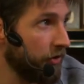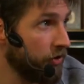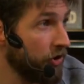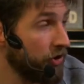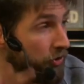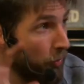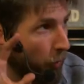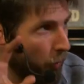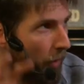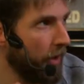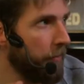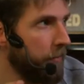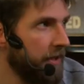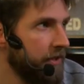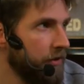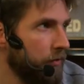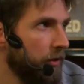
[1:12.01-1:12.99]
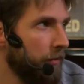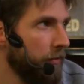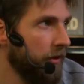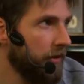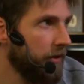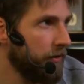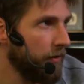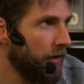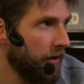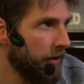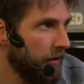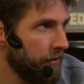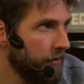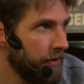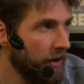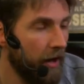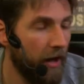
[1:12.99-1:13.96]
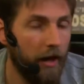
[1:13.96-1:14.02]
just the one best weapon into
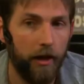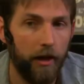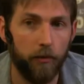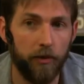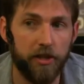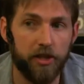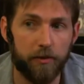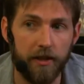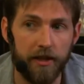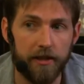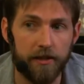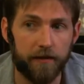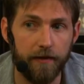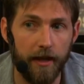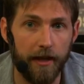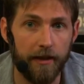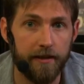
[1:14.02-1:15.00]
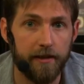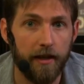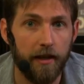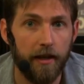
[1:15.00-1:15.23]
account. Which means that